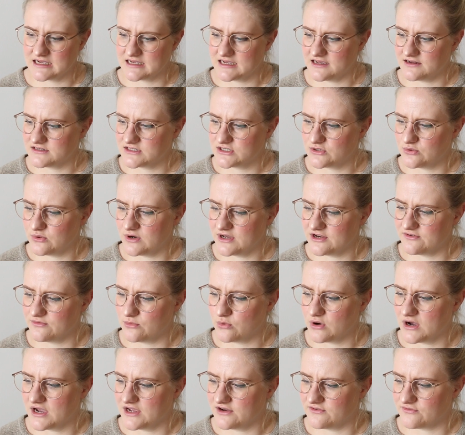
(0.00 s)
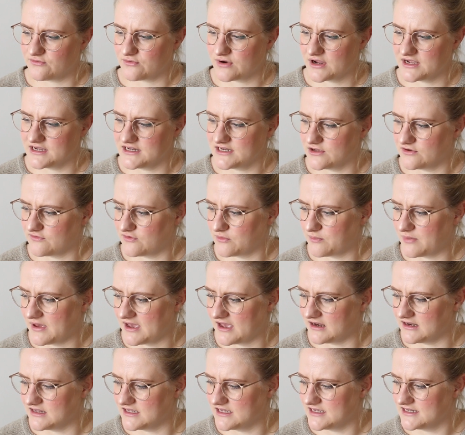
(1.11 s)
get quite a wide variety of a
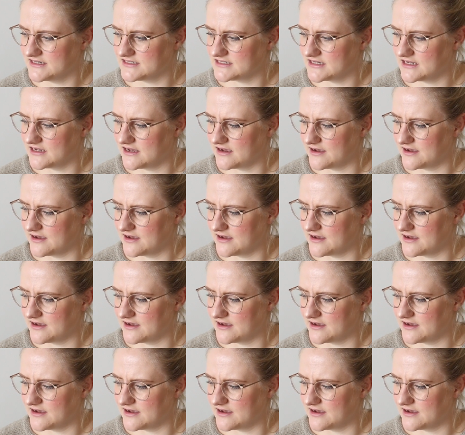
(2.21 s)
palette.